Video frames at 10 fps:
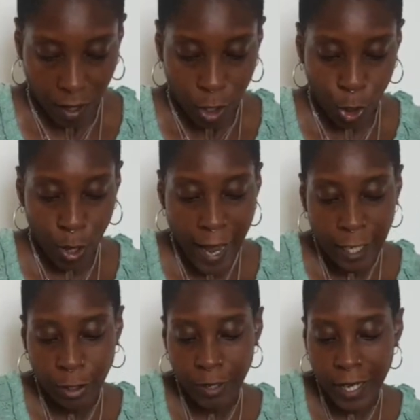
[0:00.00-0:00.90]
you're
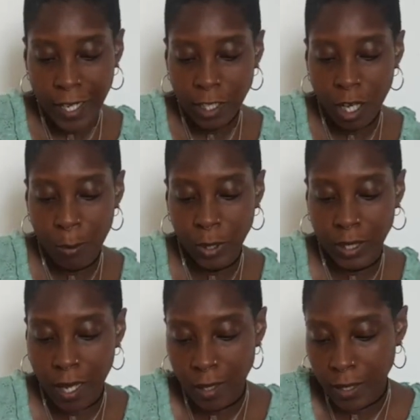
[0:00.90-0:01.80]
entering into a
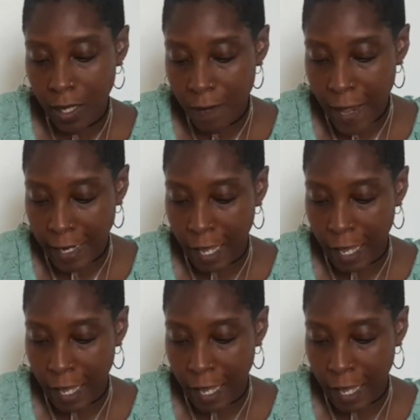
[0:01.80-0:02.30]
productive and